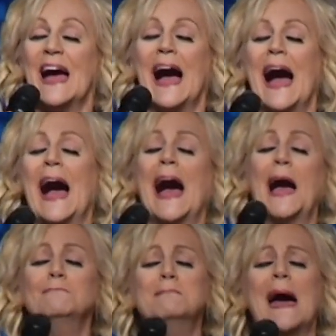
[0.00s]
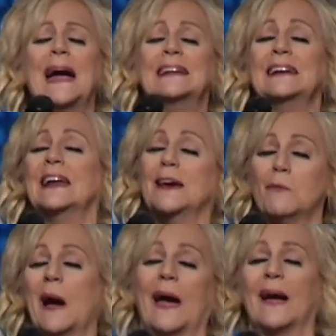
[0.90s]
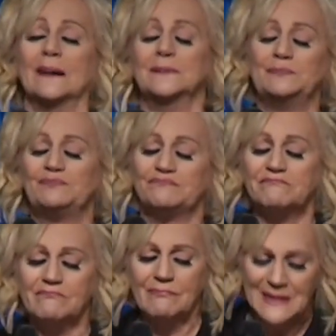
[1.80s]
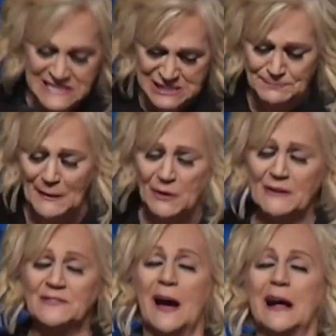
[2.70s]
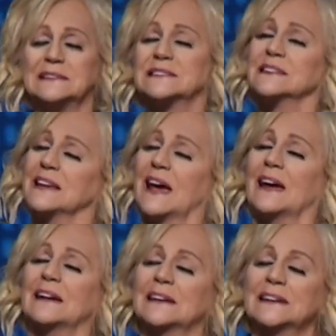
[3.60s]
I made it anyway. Spirit of God, today,